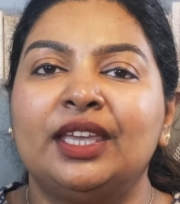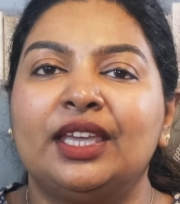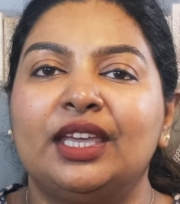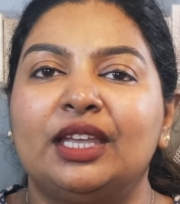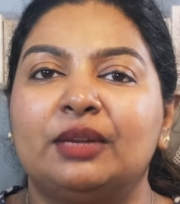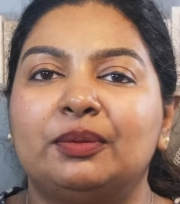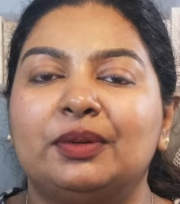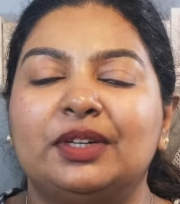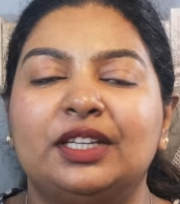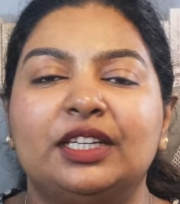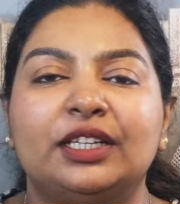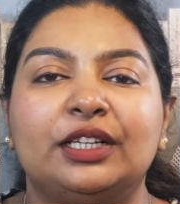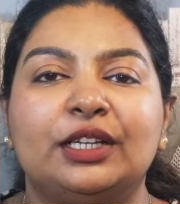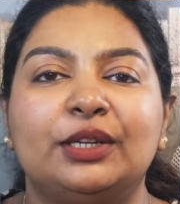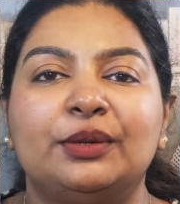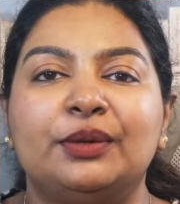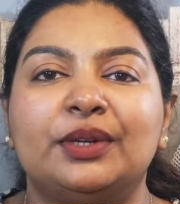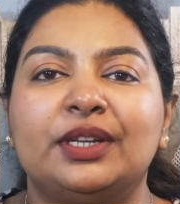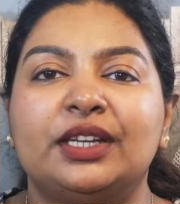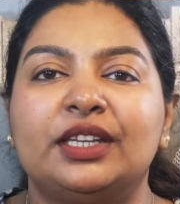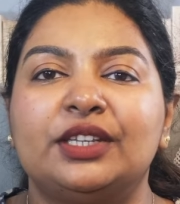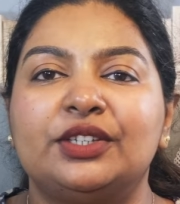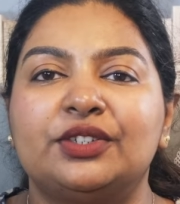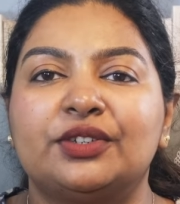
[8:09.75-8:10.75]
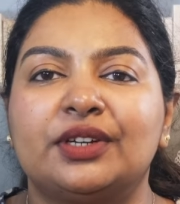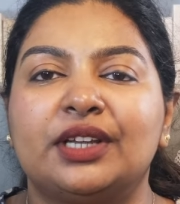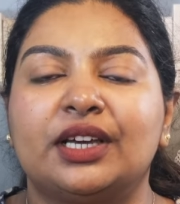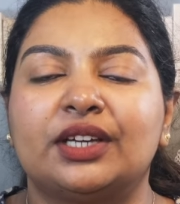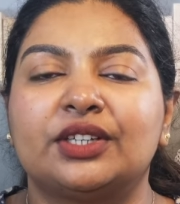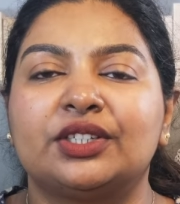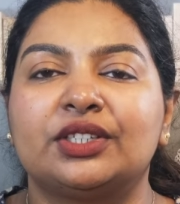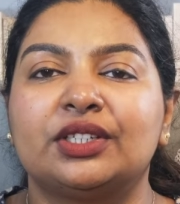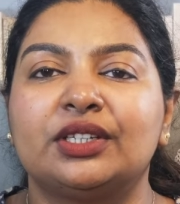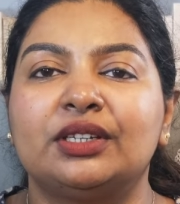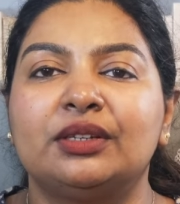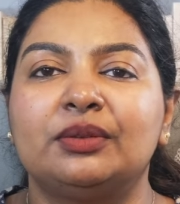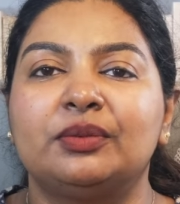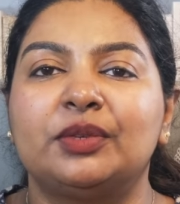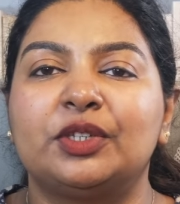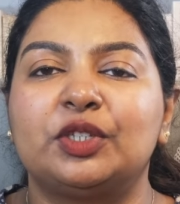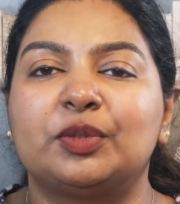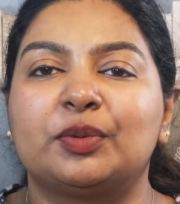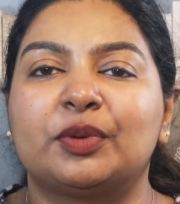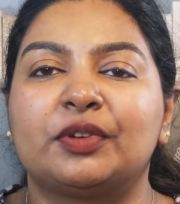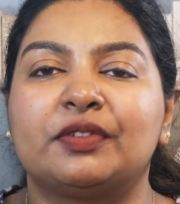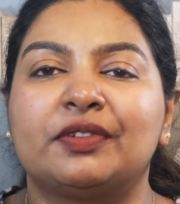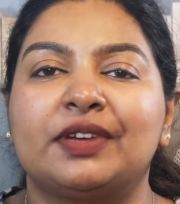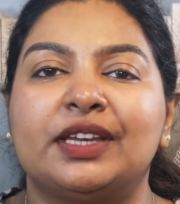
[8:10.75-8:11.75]
It will include an introduction, which
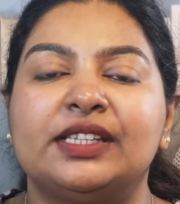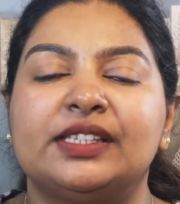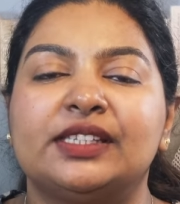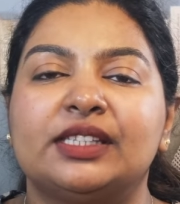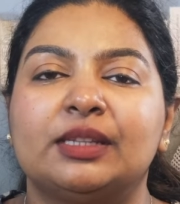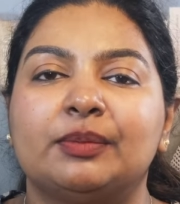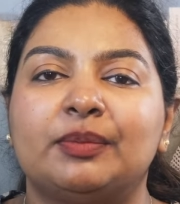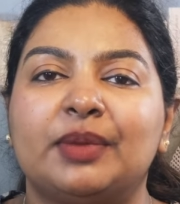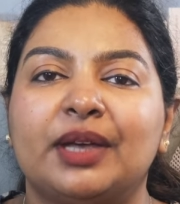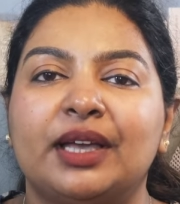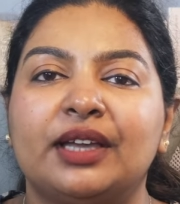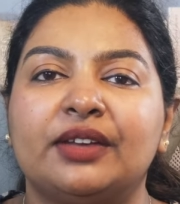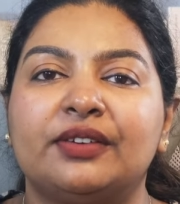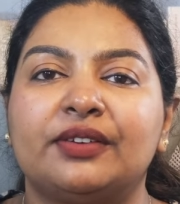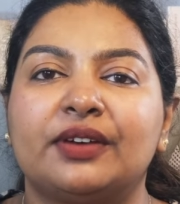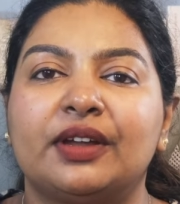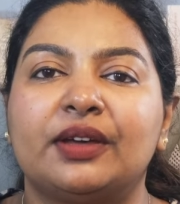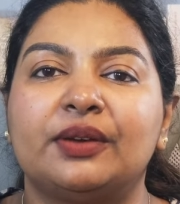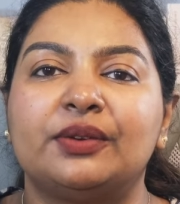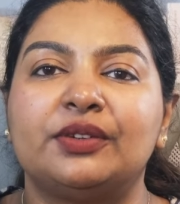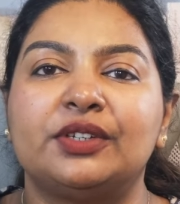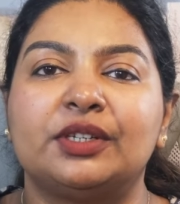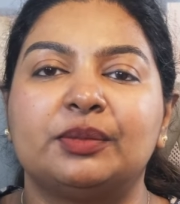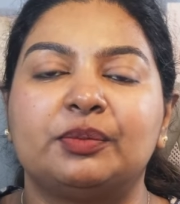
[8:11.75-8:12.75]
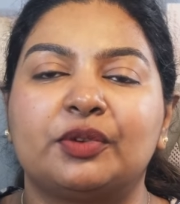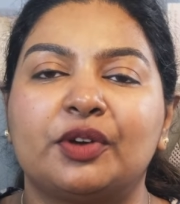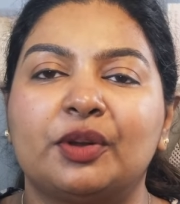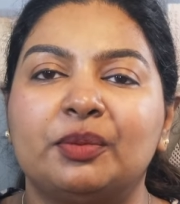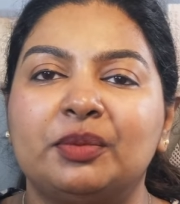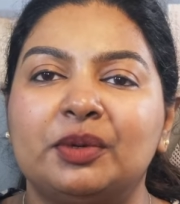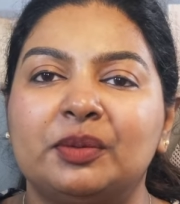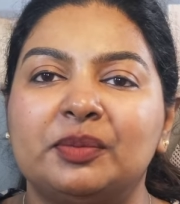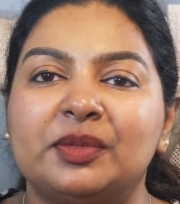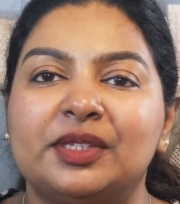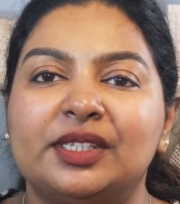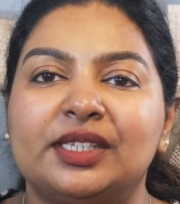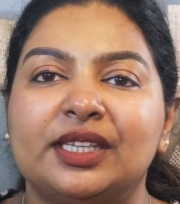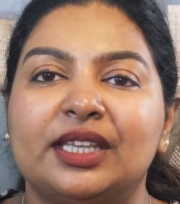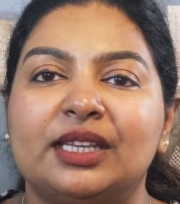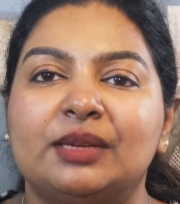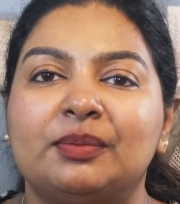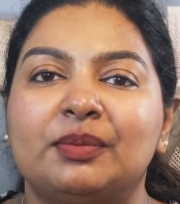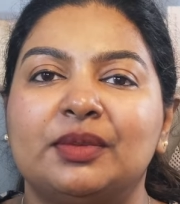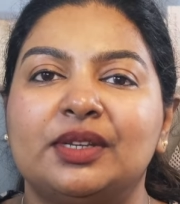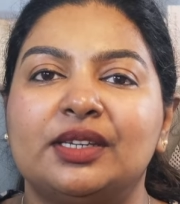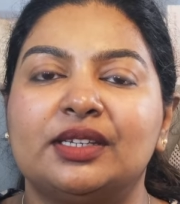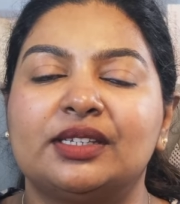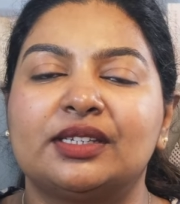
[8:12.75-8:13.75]
provides the background, a problem
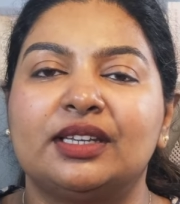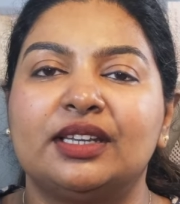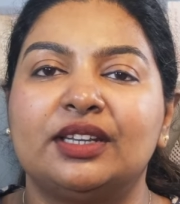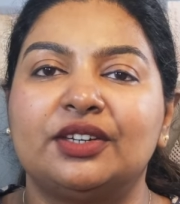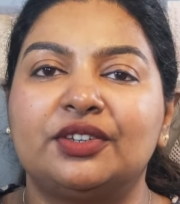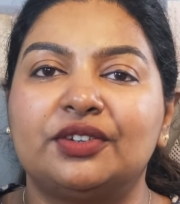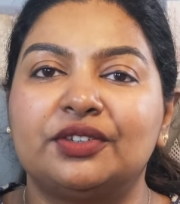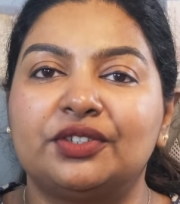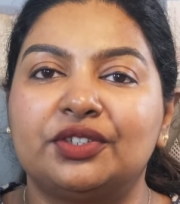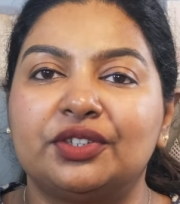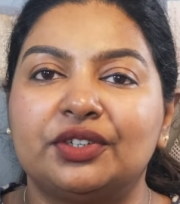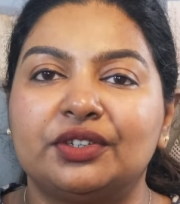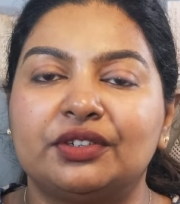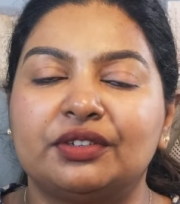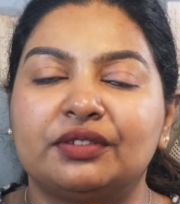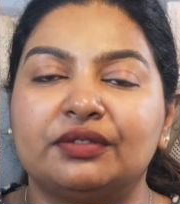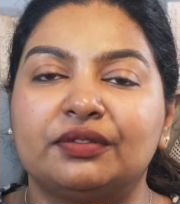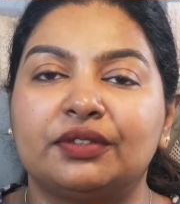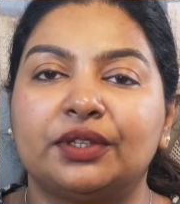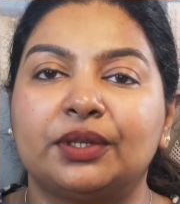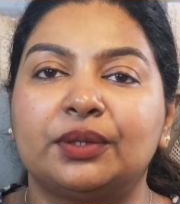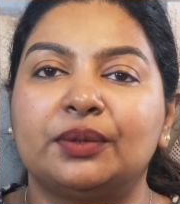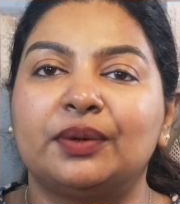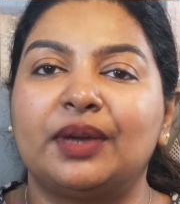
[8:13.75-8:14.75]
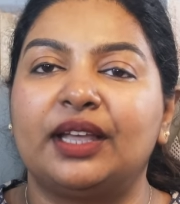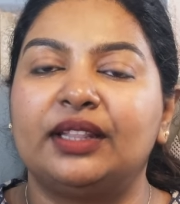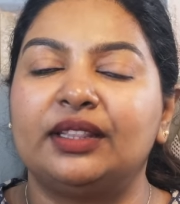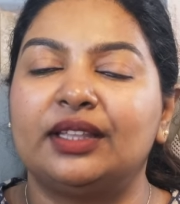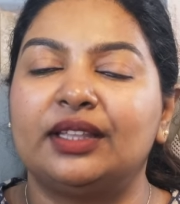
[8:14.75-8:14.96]
statement, literature review, and